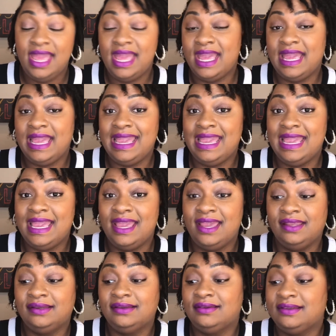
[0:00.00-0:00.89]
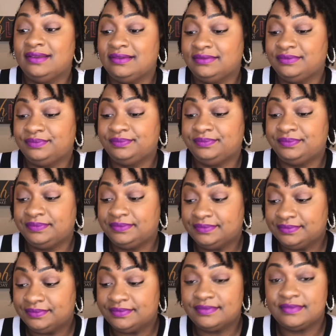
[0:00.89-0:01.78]
And
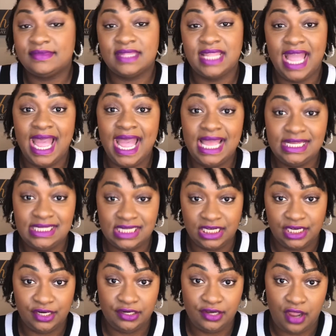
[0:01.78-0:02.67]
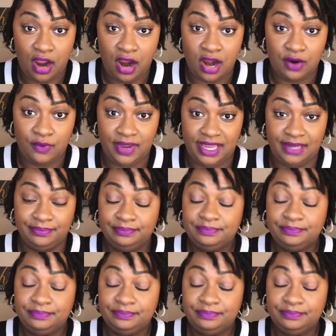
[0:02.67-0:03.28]
I had to learn the hard way.